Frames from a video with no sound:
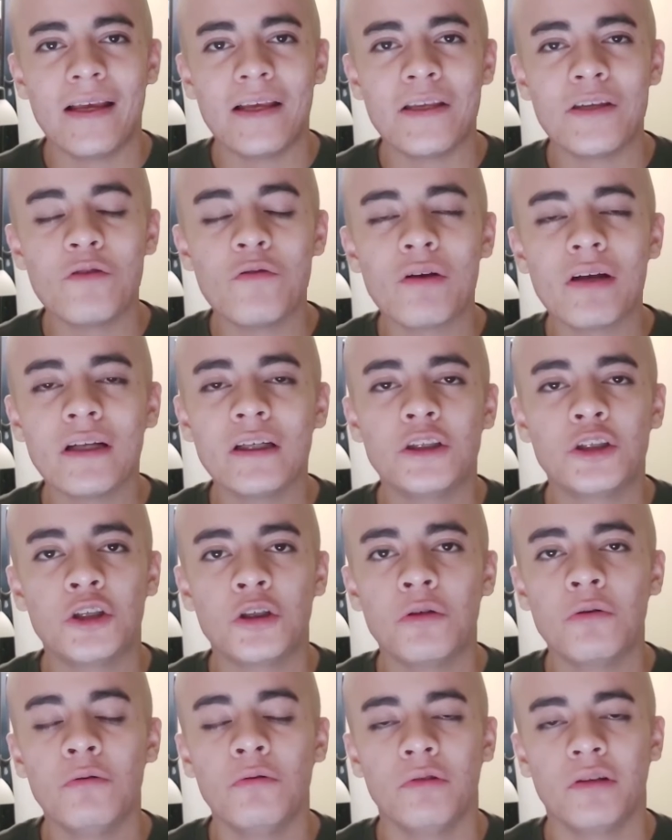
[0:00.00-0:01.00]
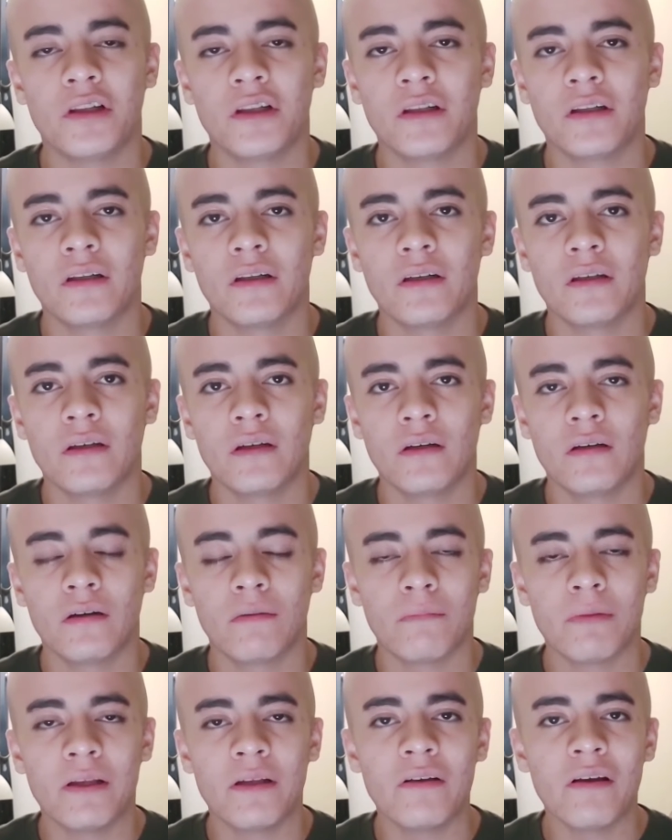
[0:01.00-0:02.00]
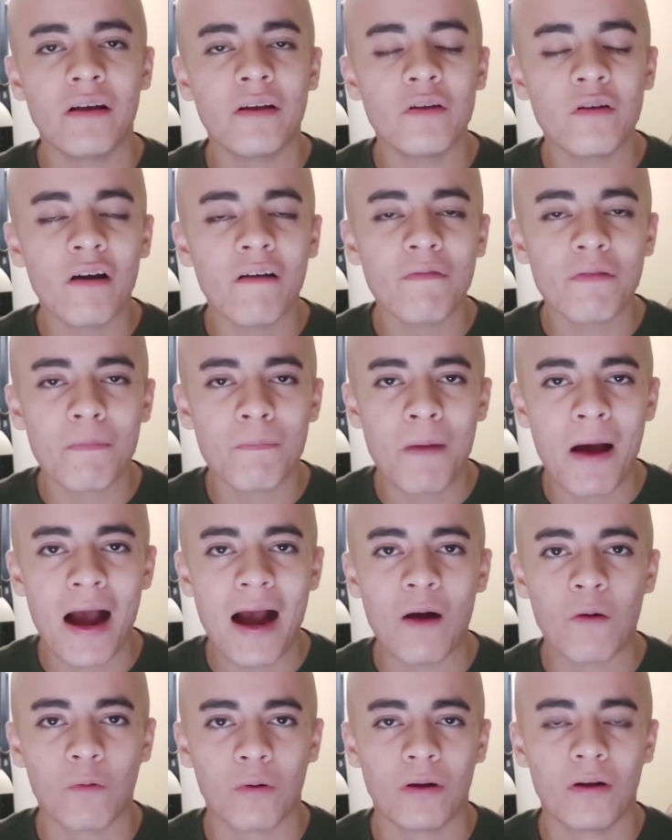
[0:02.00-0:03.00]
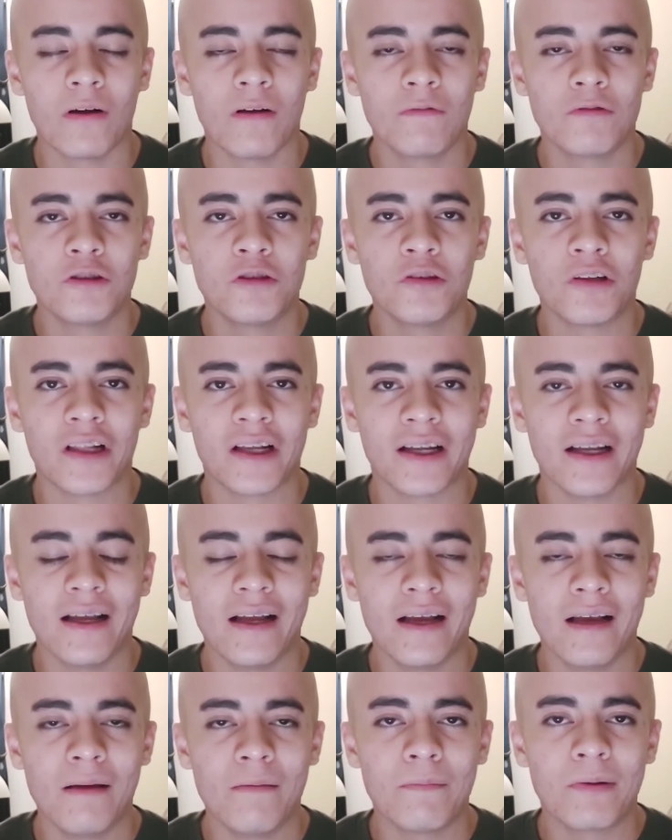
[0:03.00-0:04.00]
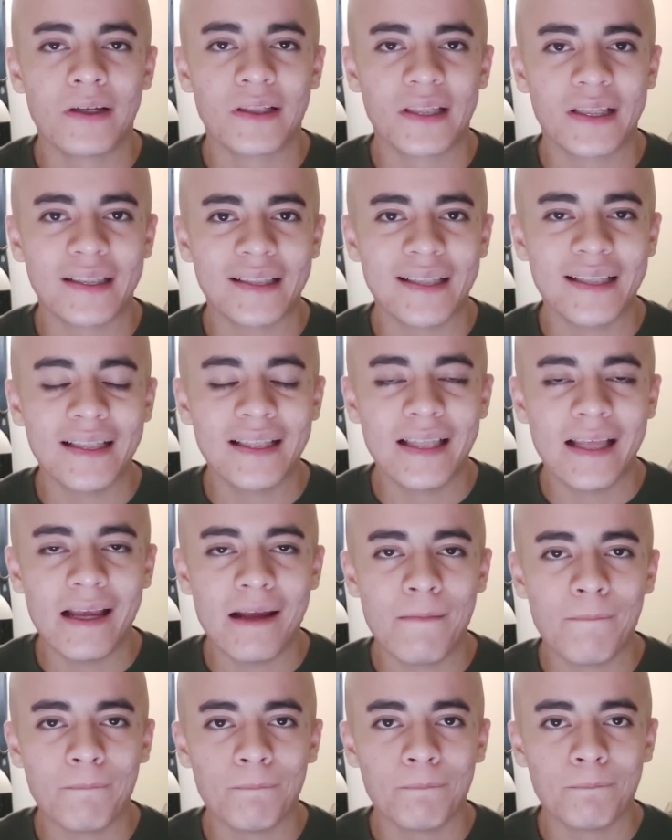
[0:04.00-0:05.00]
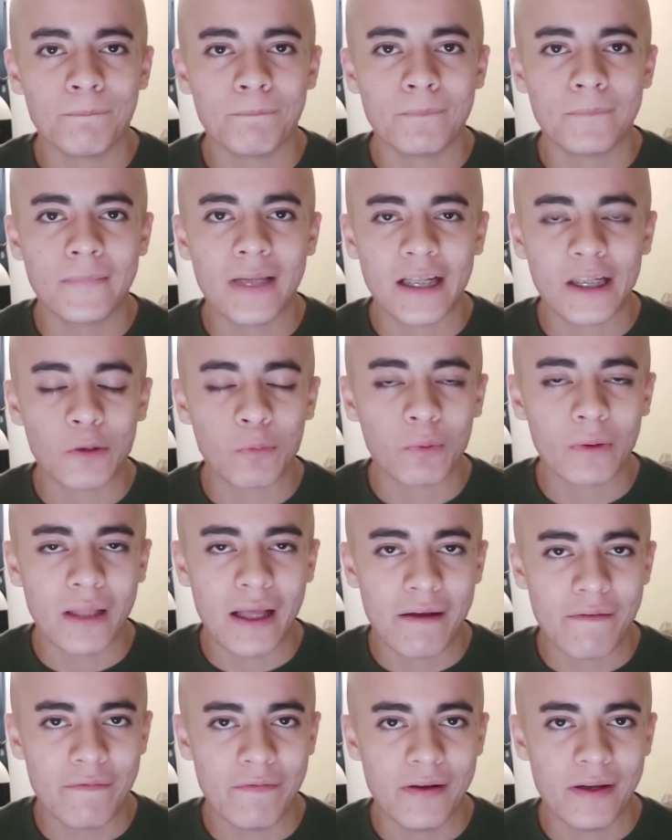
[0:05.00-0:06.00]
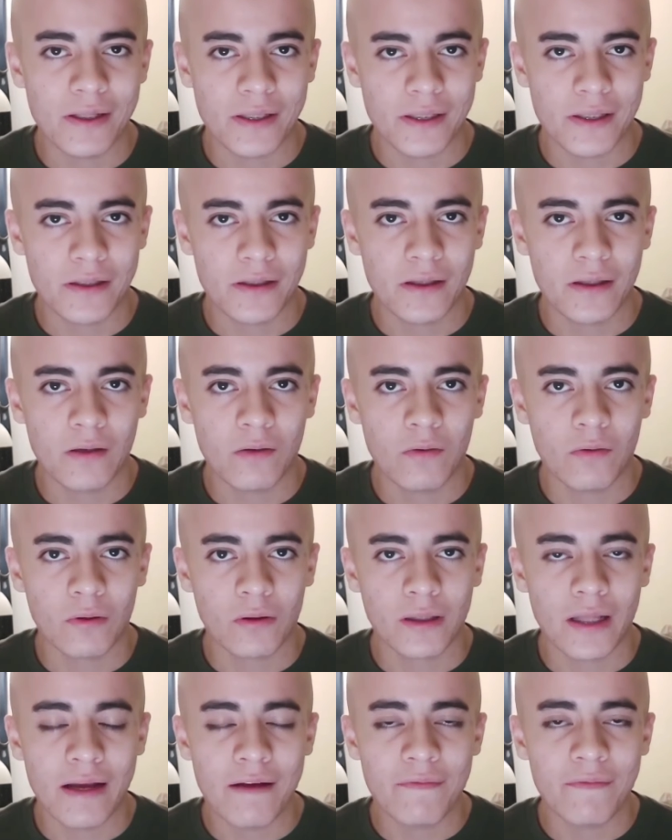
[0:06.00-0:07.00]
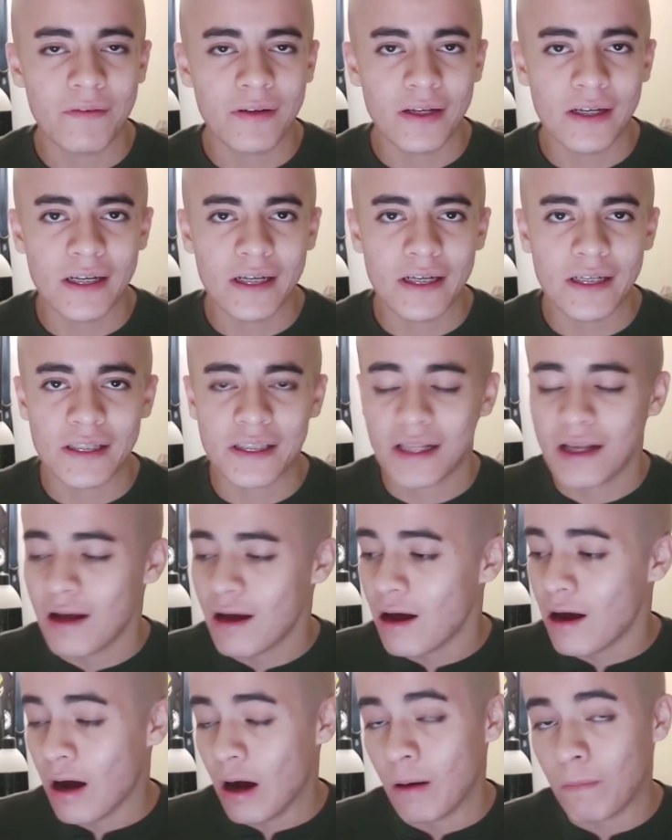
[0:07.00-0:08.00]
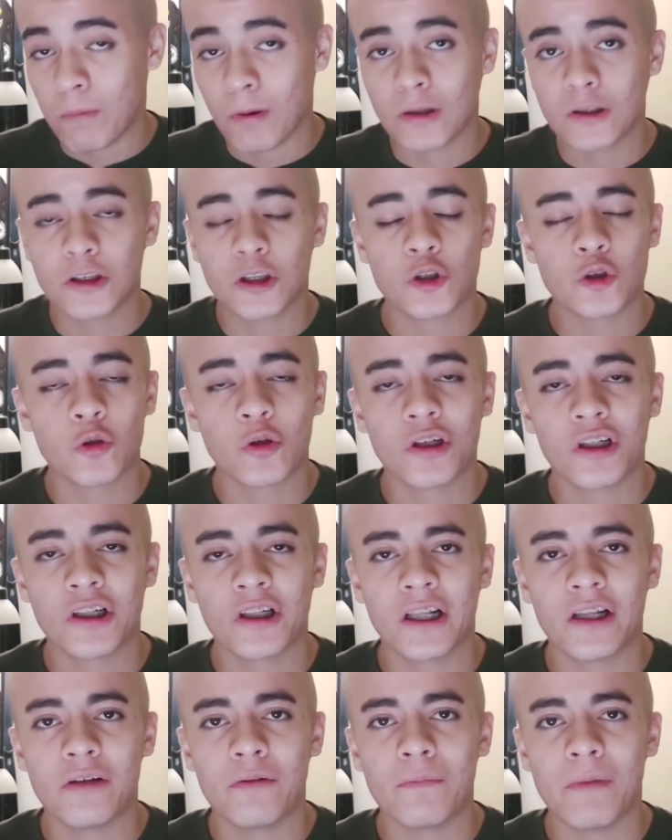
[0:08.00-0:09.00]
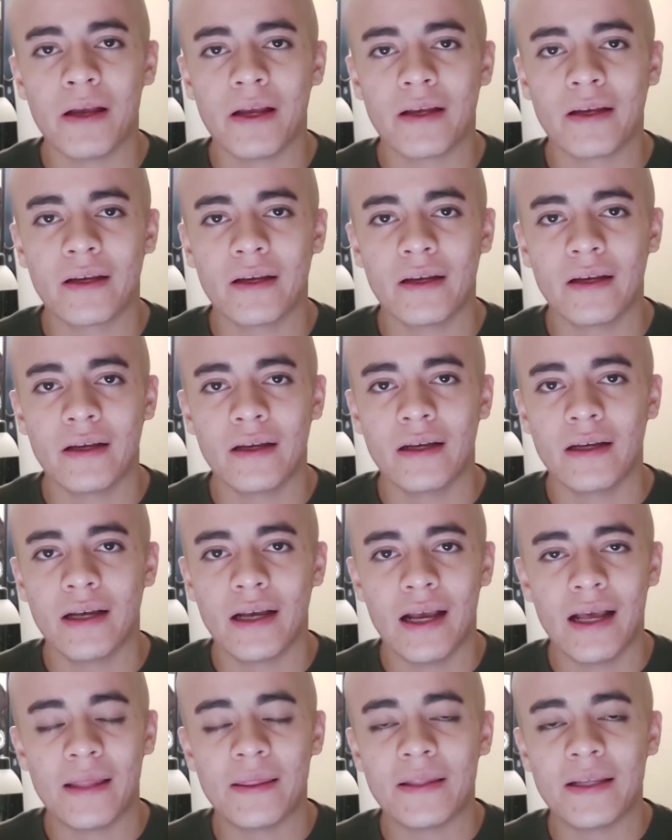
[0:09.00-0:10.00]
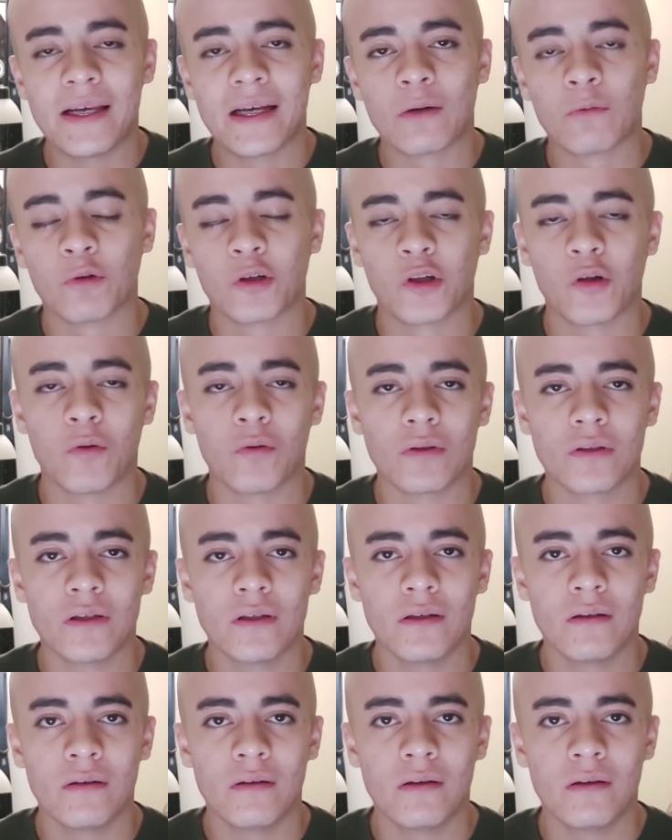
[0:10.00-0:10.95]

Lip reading: You can choose. You know what I mean? You have the power choosing. Because at the end of the day, that's what life is. You know, life is a bunch of choices that you make and the end result.